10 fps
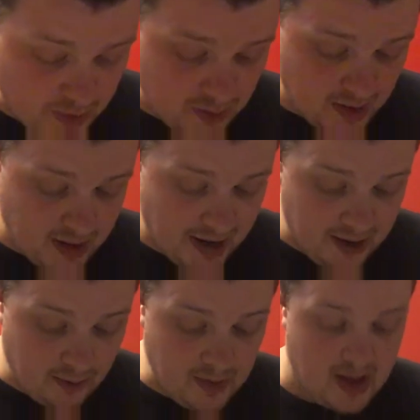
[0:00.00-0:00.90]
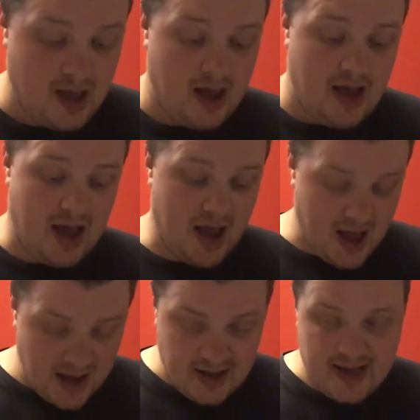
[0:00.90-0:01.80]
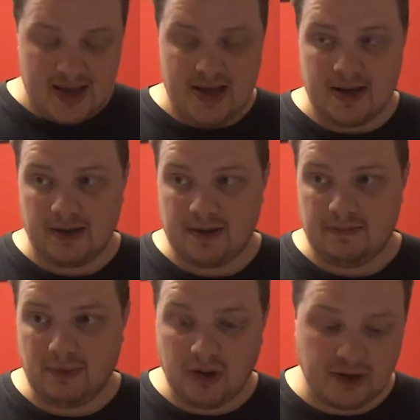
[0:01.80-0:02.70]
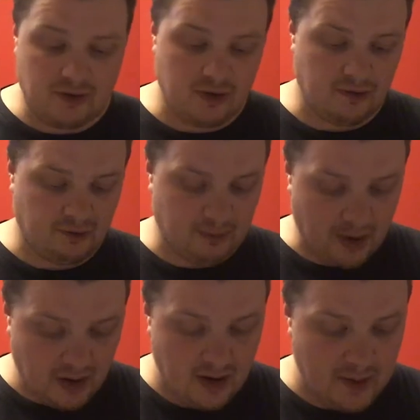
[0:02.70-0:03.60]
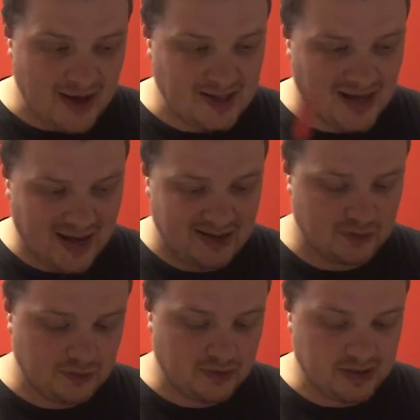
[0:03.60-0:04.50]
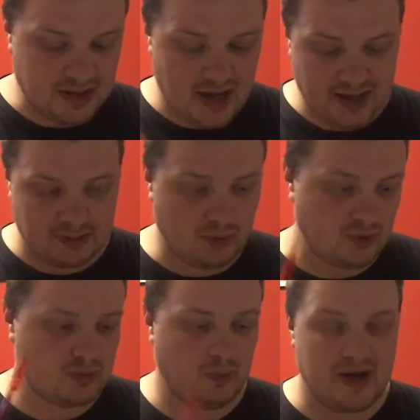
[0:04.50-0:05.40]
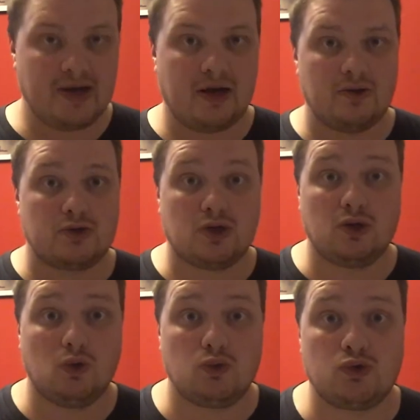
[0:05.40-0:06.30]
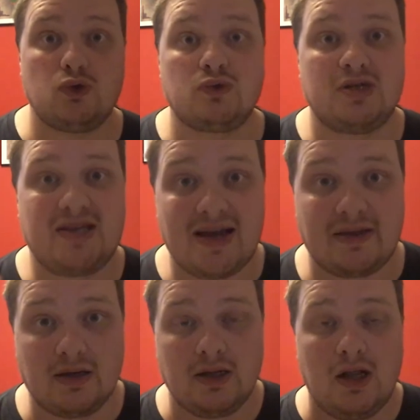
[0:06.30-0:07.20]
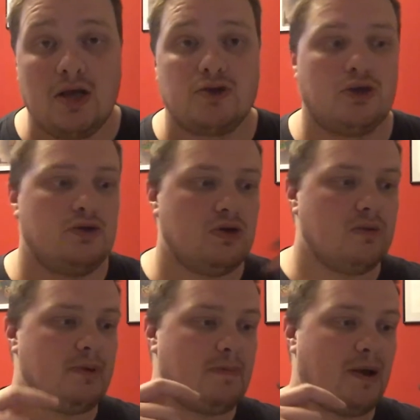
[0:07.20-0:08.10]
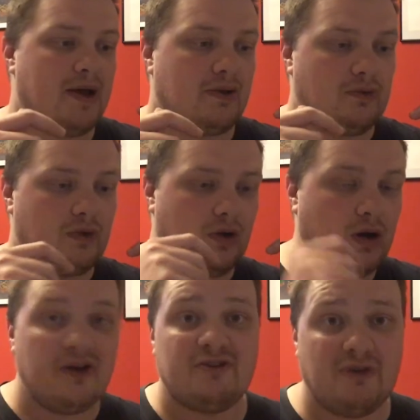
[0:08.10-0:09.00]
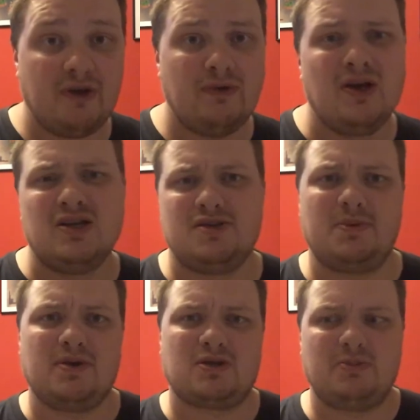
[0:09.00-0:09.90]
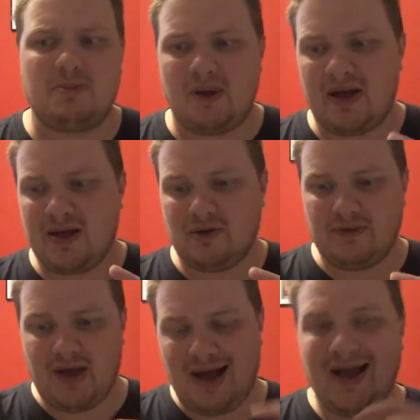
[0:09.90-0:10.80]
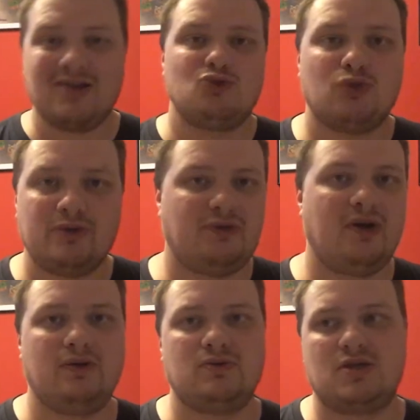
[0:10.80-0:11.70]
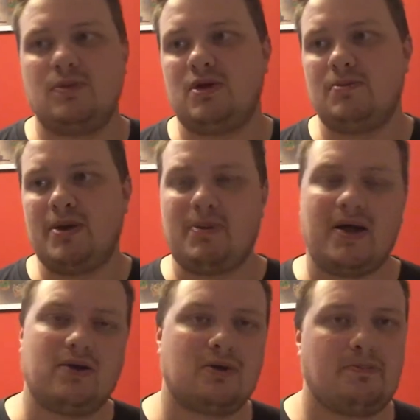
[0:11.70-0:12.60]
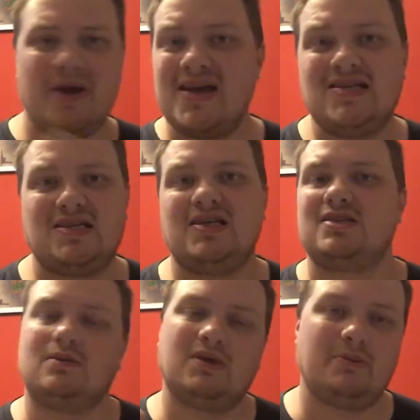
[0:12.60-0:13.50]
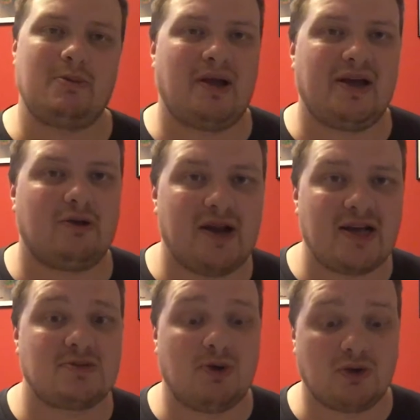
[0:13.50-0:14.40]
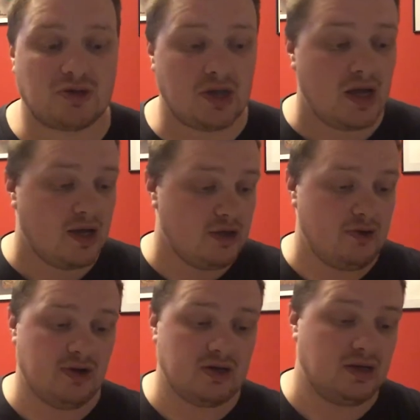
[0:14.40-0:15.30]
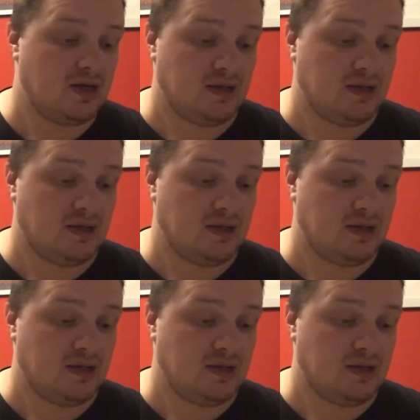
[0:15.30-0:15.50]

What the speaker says: will allow any Minecraft from iOS, Android, Xbox, Windows can all talk together. So you can be playing on your iPhone, someone else can be playing on their Android phone, someone can be playing on a PC, and someone can be playing on an Xbox. You can